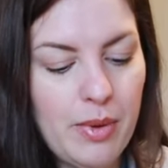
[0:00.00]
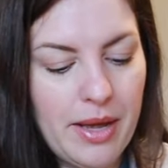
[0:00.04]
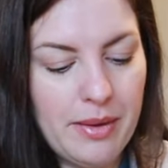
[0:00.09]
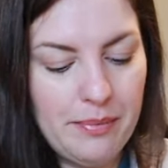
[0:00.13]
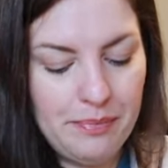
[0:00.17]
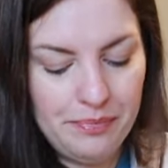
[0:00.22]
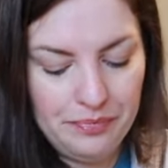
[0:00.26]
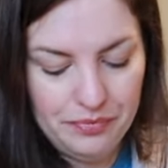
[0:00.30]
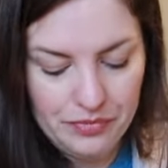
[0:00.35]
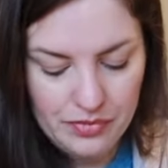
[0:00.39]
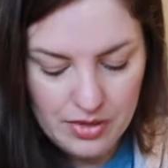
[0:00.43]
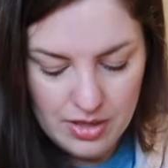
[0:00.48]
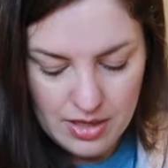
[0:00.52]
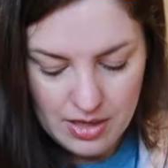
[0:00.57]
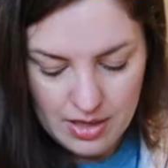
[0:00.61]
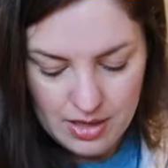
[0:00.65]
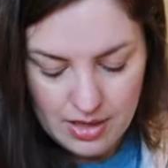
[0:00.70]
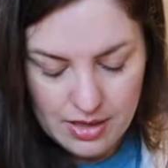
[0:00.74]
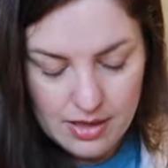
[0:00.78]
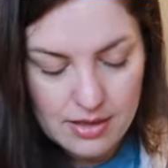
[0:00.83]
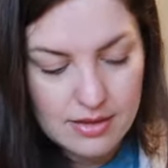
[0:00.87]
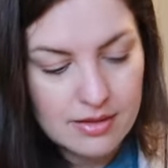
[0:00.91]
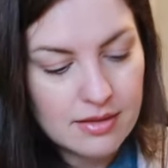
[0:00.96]
but
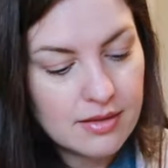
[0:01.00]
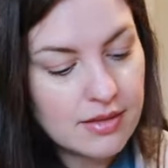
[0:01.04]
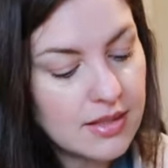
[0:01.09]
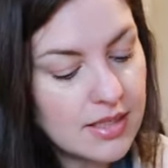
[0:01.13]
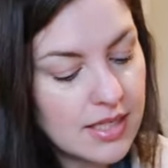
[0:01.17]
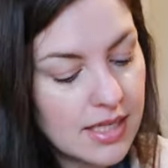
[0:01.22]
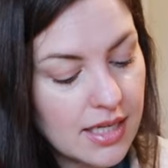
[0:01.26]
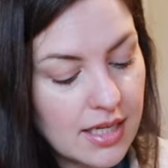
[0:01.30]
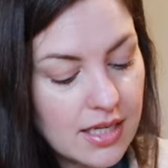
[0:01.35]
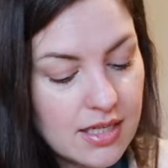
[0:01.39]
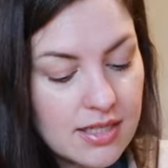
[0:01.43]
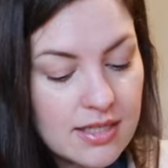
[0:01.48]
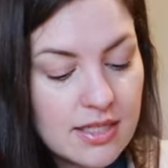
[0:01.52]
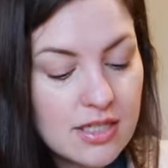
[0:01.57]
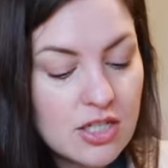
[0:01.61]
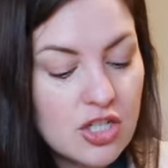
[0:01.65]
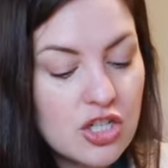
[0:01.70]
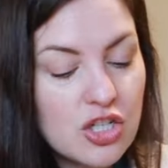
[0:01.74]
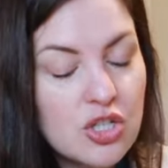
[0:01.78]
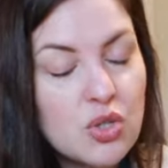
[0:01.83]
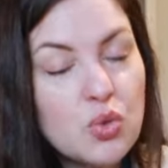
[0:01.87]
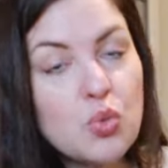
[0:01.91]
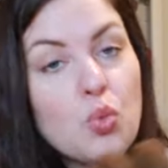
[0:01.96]
sticking to
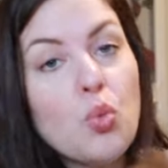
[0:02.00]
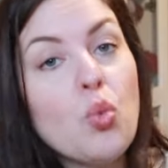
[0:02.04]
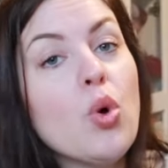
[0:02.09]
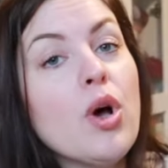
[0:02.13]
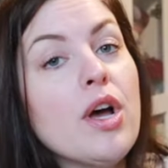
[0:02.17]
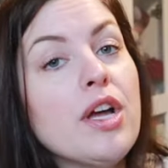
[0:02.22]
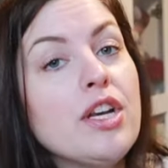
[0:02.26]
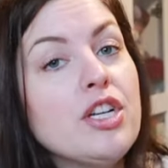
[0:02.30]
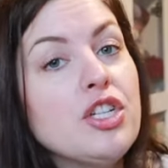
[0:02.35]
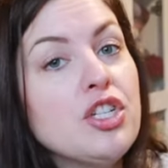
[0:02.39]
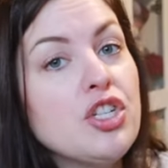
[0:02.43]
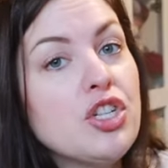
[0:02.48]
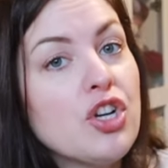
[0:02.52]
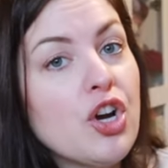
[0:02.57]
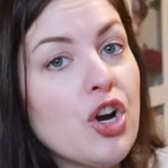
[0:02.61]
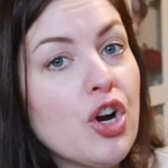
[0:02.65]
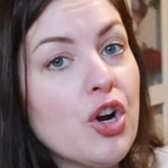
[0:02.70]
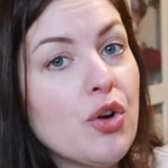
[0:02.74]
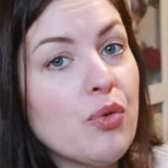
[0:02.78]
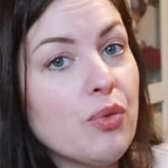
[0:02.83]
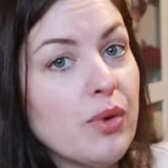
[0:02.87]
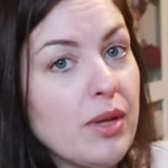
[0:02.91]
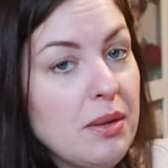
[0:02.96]
just one
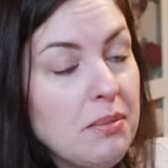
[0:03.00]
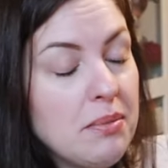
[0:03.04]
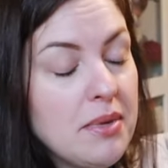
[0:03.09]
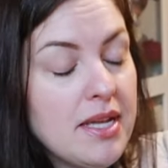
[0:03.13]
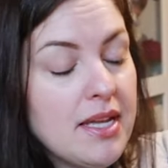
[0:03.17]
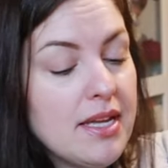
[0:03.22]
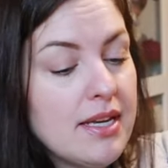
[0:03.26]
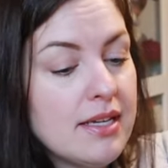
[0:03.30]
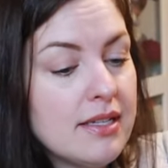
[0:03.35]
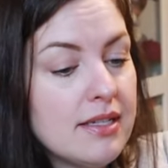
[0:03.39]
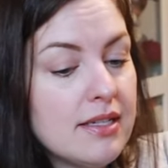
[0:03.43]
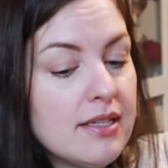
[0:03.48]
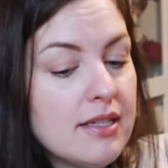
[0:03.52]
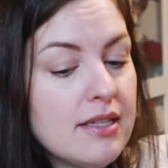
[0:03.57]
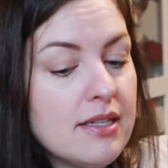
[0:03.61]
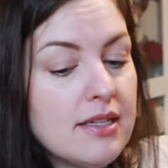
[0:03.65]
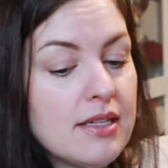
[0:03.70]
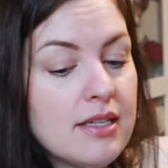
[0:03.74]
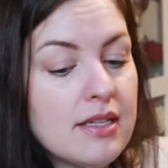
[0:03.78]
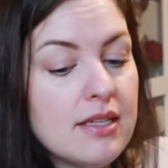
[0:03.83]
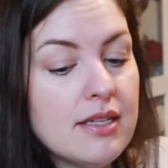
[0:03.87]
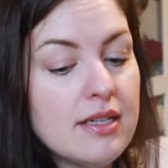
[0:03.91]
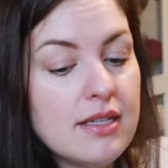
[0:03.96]
chart
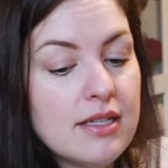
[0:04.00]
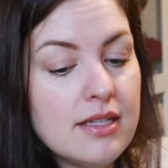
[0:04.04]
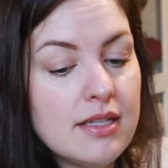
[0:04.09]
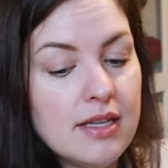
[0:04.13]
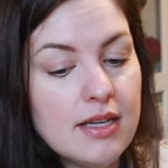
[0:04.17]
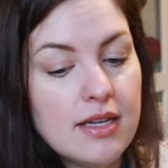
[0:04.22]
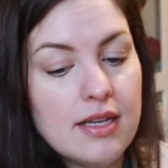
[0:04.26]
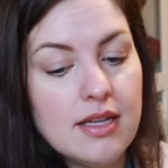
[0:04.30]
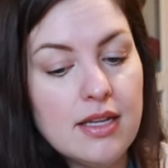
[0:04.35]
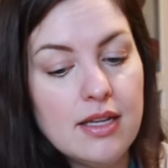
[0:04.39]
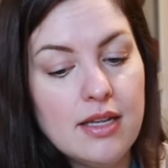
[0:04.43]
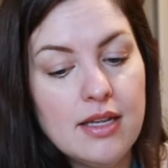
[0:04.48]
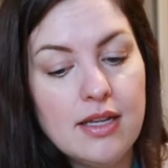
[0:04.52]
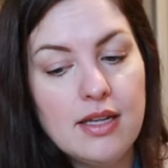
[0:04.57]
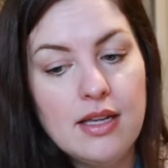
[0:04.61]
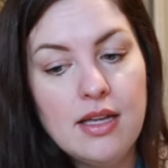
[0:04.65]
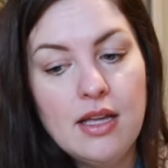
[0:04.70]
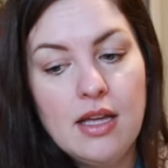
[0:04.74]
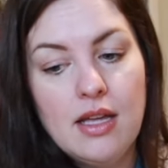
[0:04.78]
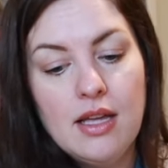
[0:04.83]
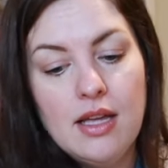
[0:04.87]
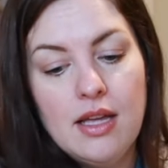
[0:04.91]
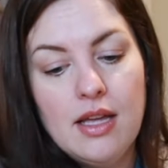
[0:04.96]
repeat
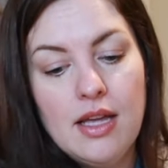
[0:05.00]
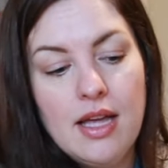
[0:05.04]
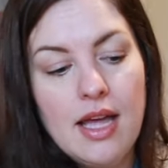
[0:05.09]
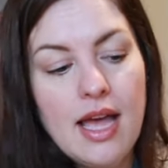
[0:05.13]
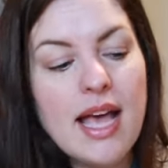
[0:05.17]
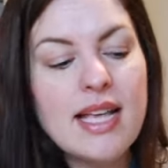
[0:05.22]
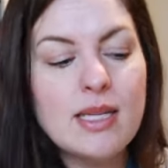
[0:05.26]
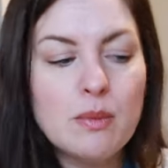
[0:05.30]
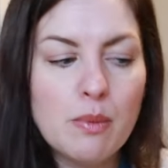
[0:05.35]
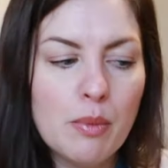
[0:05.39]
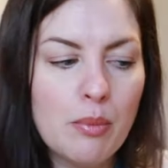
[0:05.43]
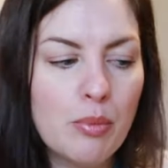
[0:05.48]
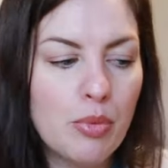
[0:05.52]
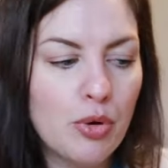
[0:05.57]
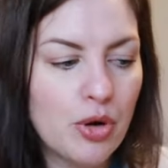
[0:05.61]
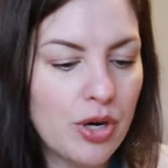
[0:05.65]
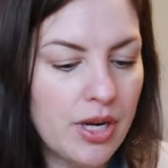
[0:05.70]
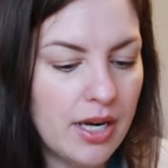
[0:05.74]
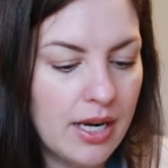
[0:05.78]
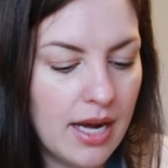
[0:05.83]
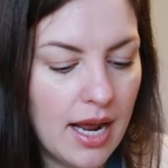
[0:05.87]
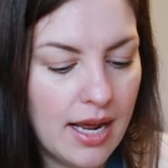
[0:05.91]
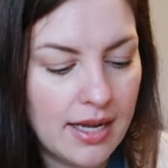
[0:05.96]
has been
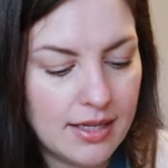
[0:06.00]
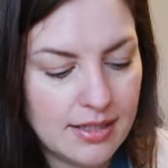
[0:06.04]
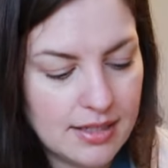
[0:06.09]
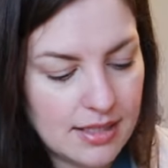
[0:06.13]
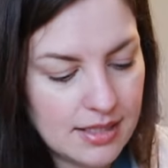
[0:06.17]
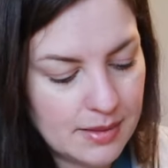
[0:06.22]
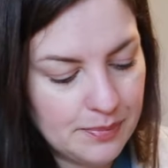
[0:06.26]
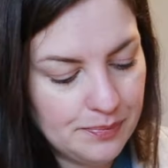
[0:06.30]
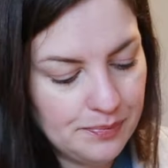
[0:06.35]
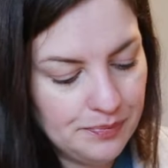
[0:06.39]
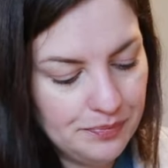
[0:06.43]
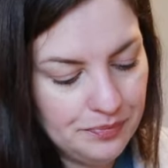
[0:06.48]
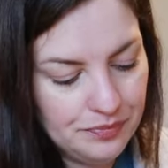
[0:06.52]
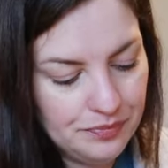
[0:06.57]
pretty nice.